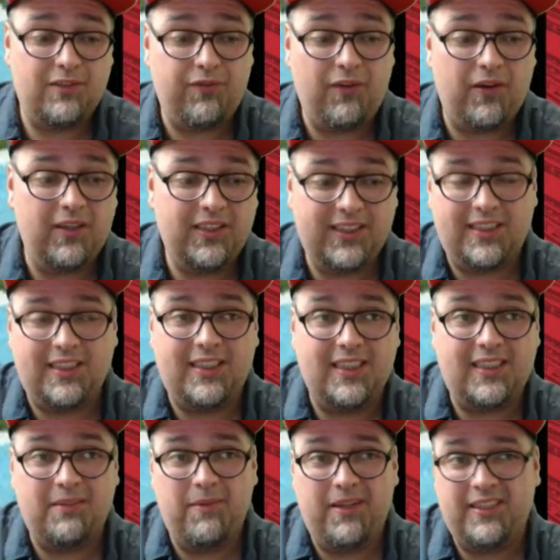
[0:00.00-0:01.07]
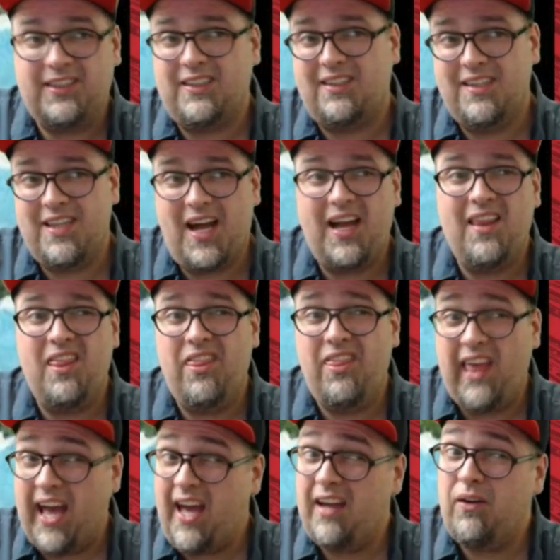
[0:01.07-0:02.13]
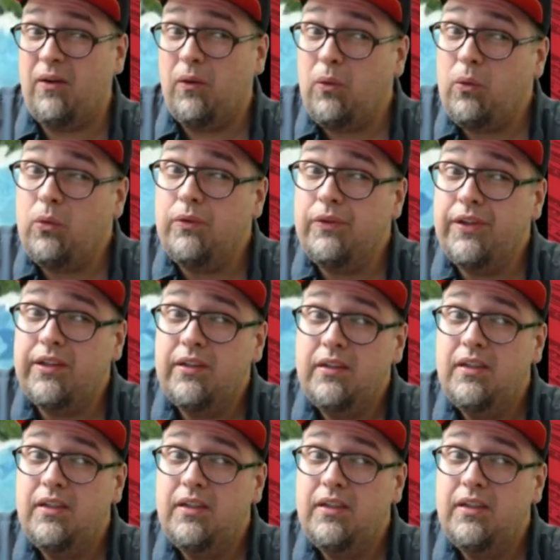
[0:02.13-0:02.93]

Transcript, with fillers: far as a system that's not that old,